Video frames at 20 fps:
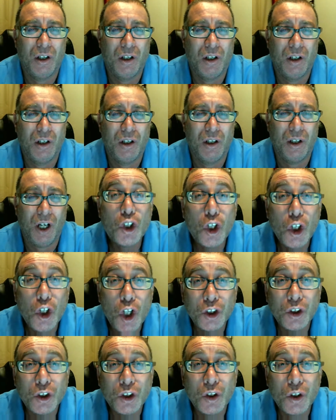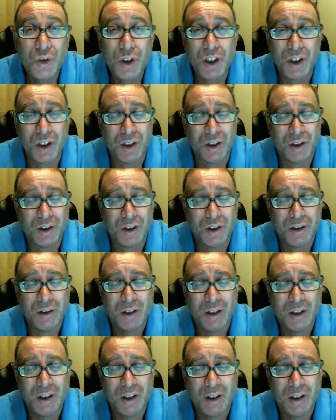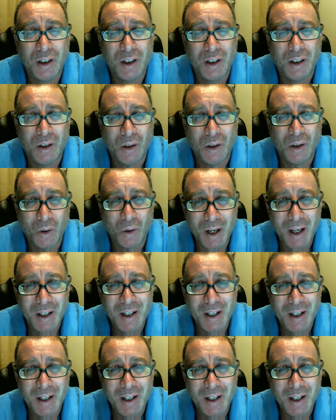It's a lot of fees, okay?